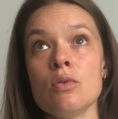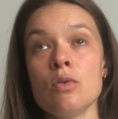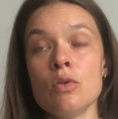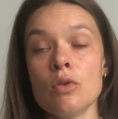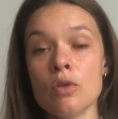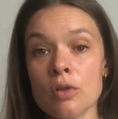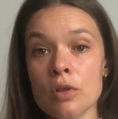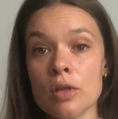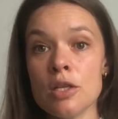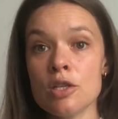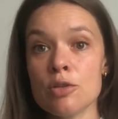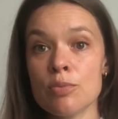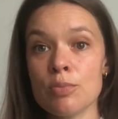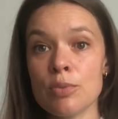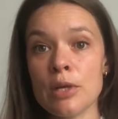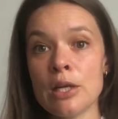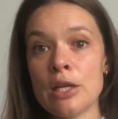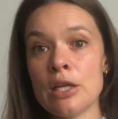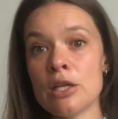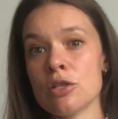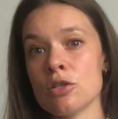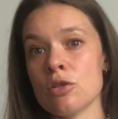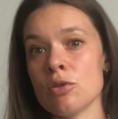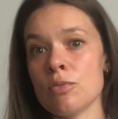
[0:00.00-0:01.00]
early
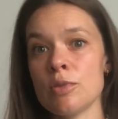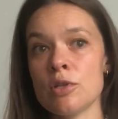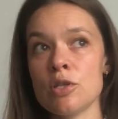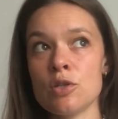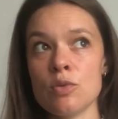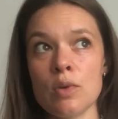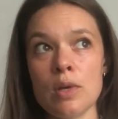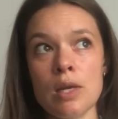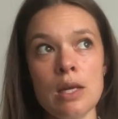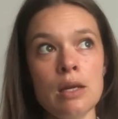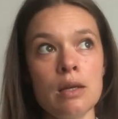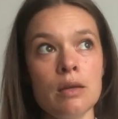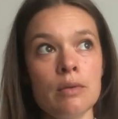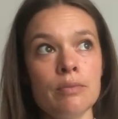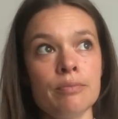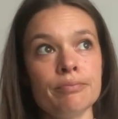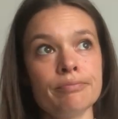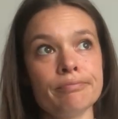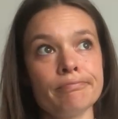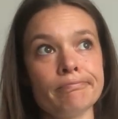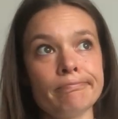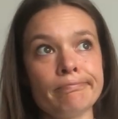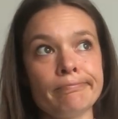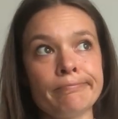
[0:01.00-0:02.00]
spring, so
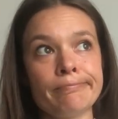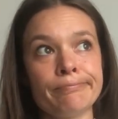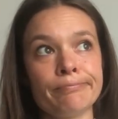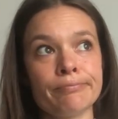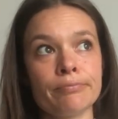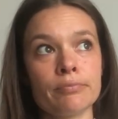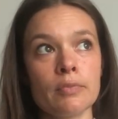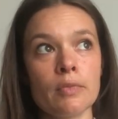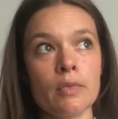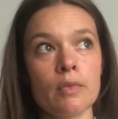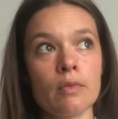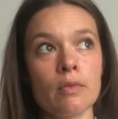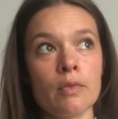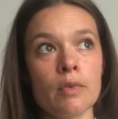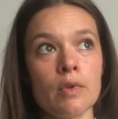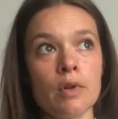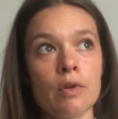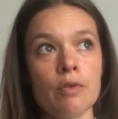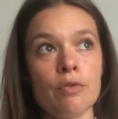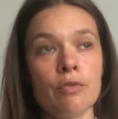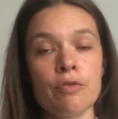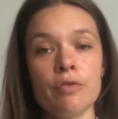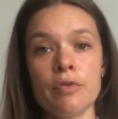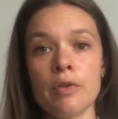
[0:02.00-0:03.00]
between
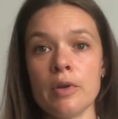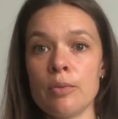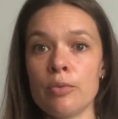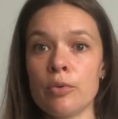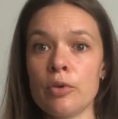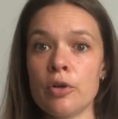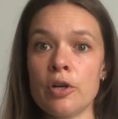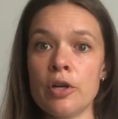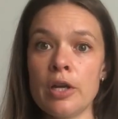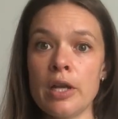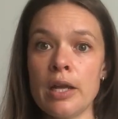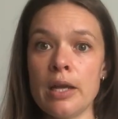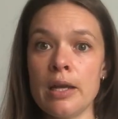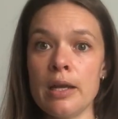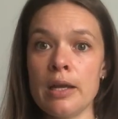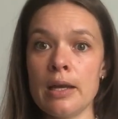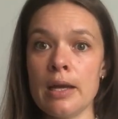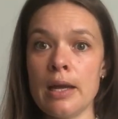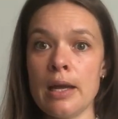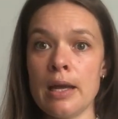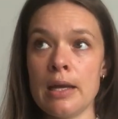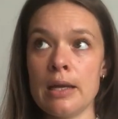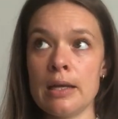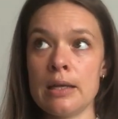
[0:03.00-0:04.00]
February
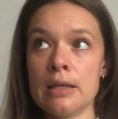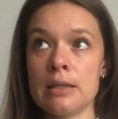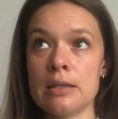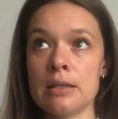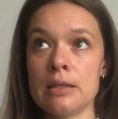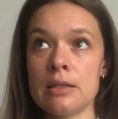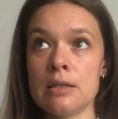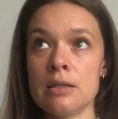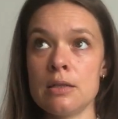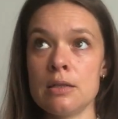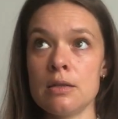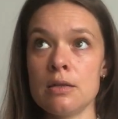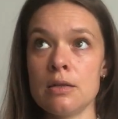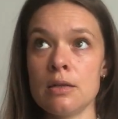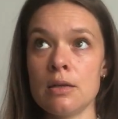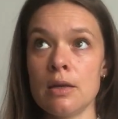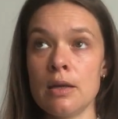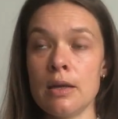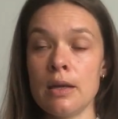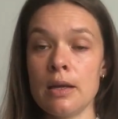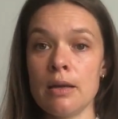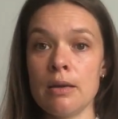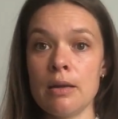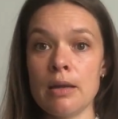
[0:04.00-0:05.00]
and
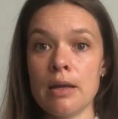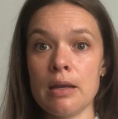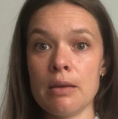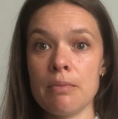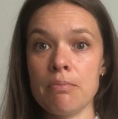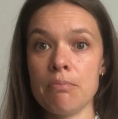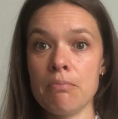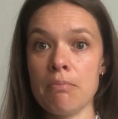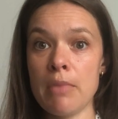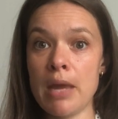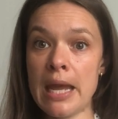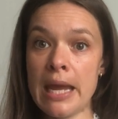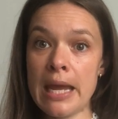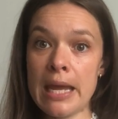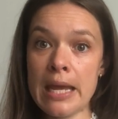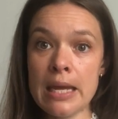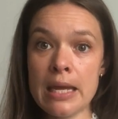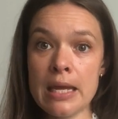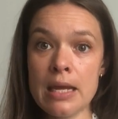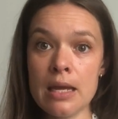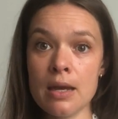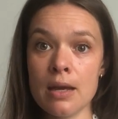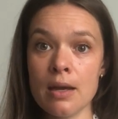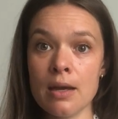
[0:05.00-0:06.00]

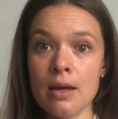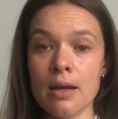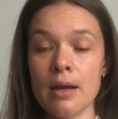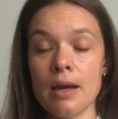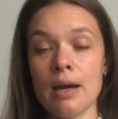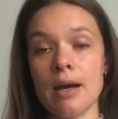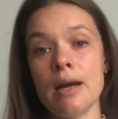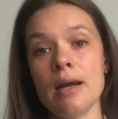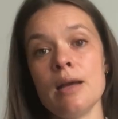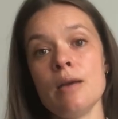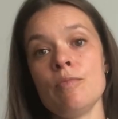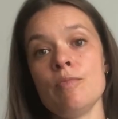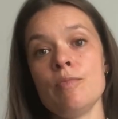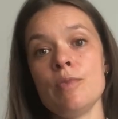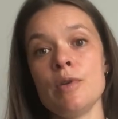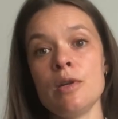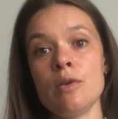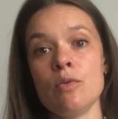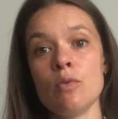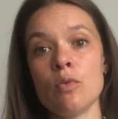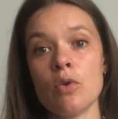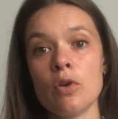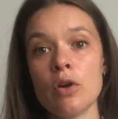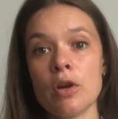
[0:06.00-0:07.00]
May, I have
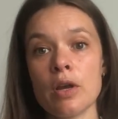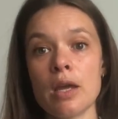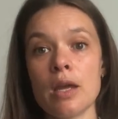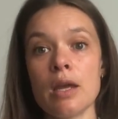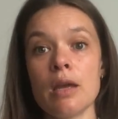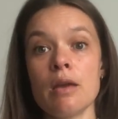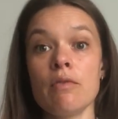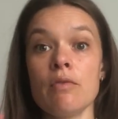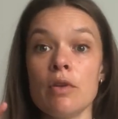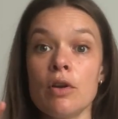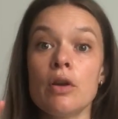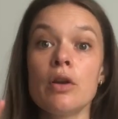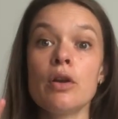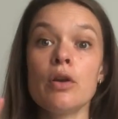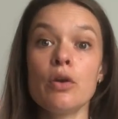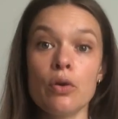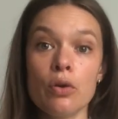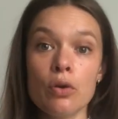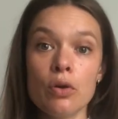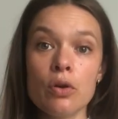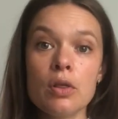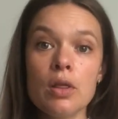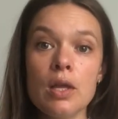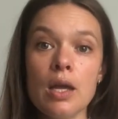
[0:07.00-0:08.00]
been working very
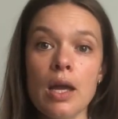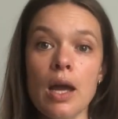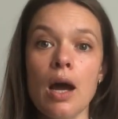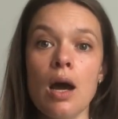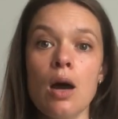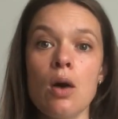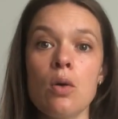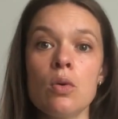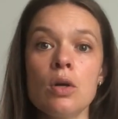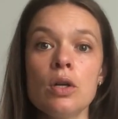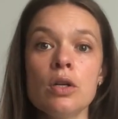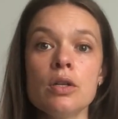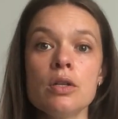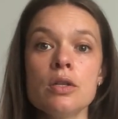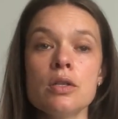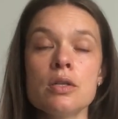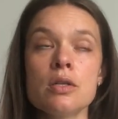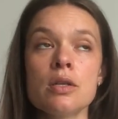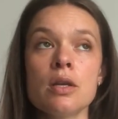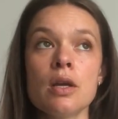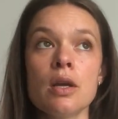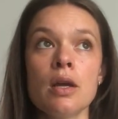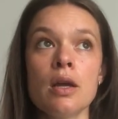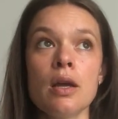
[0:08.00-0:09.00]
early
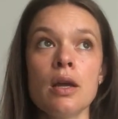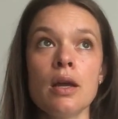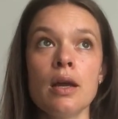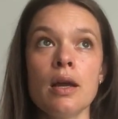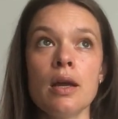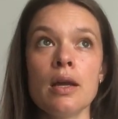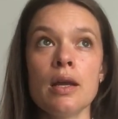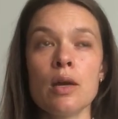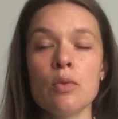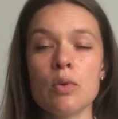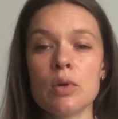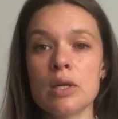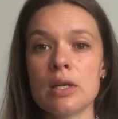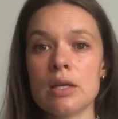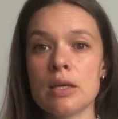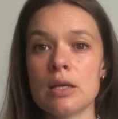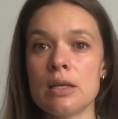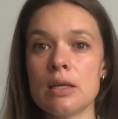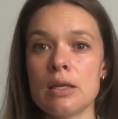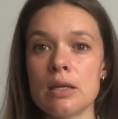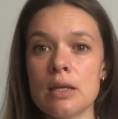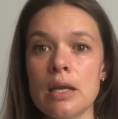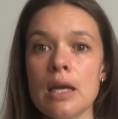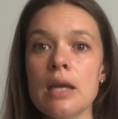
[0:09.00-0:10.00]
hours, and I would
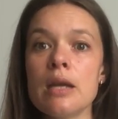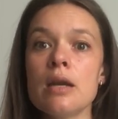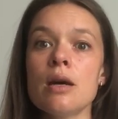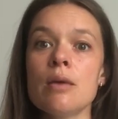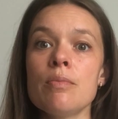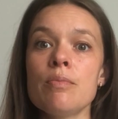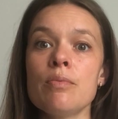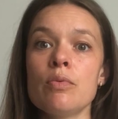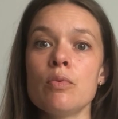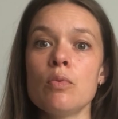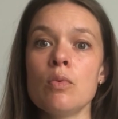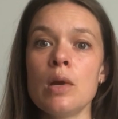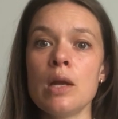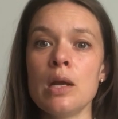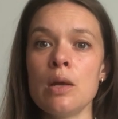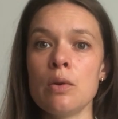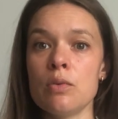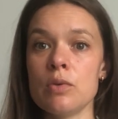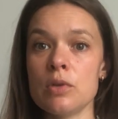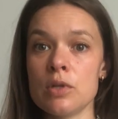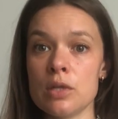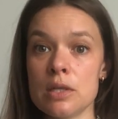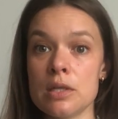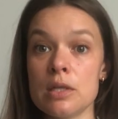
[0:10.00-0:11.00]
get up when it
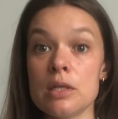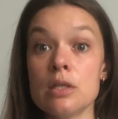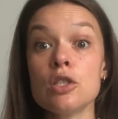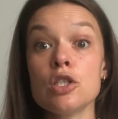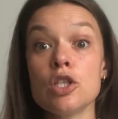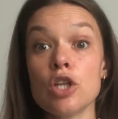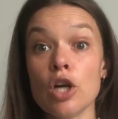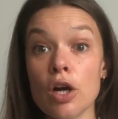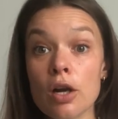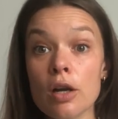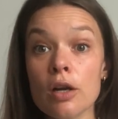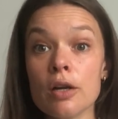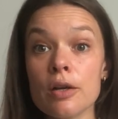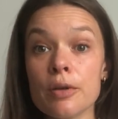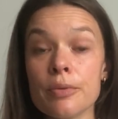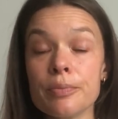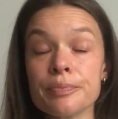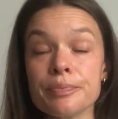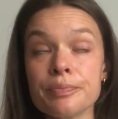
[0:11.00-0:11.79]
was still dark.